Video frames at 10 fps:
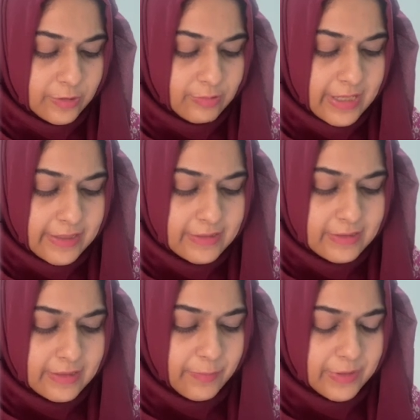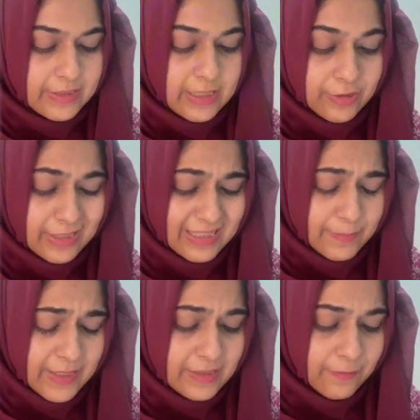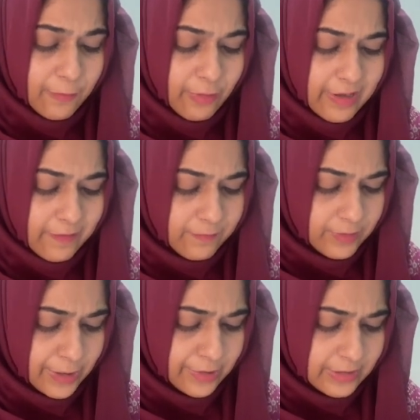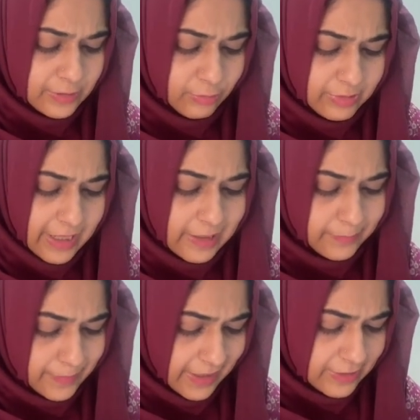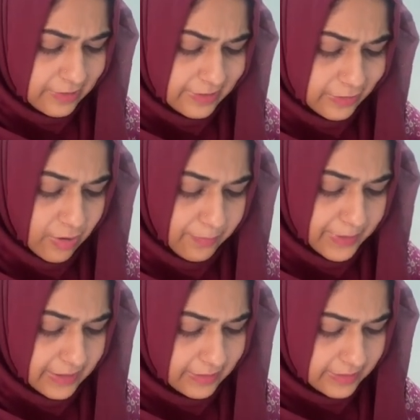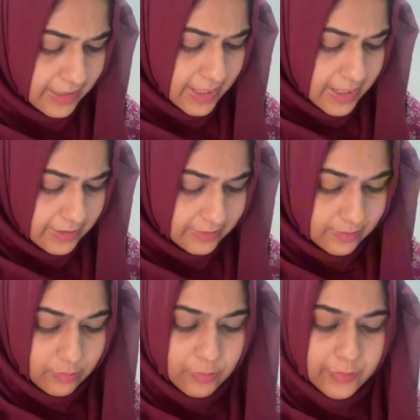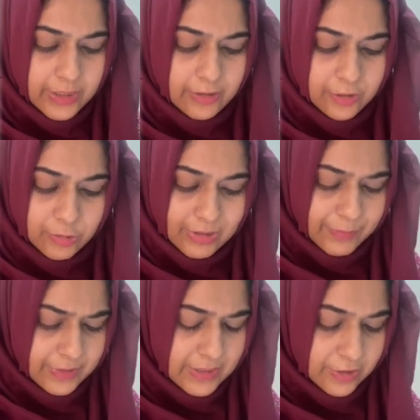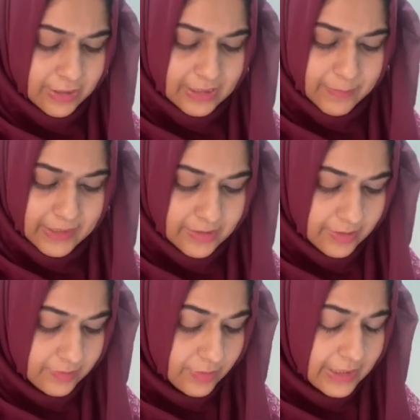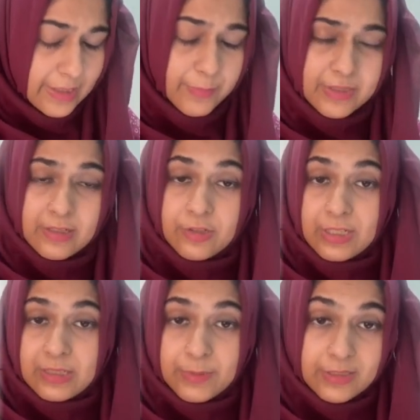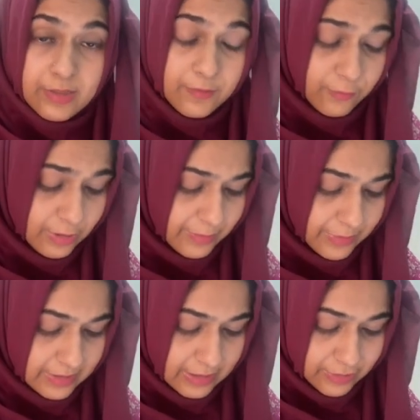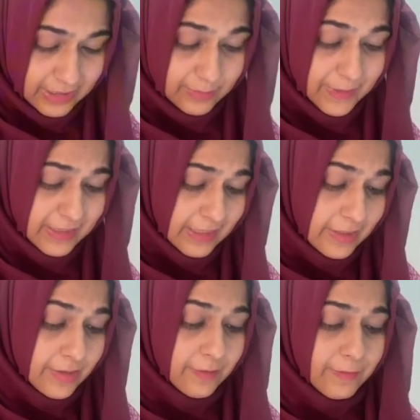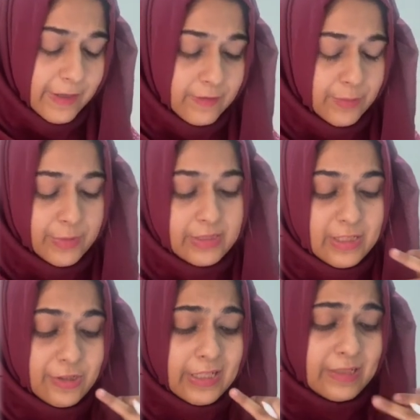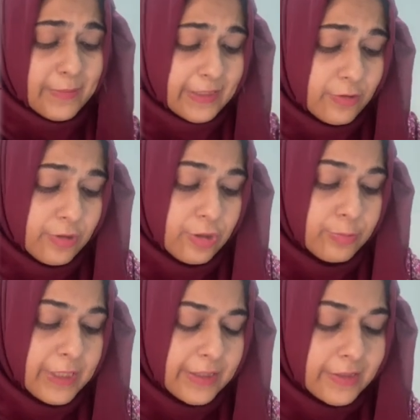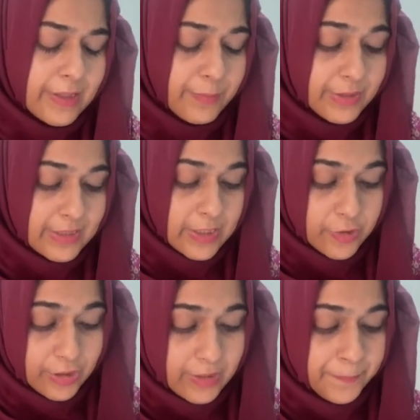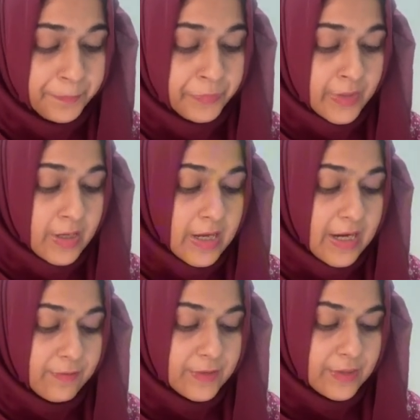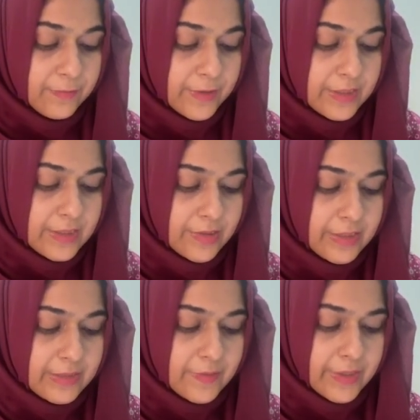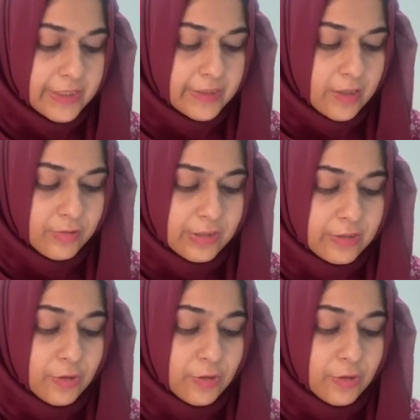So that is the depreciation expense for every year. So that I'll just copy this. So year 2 depreciation expense, year 3 depreciation expense, year 4 depreciation expense and year 5 depreciation expense. So accumulated depreciation after the first year is 30,000.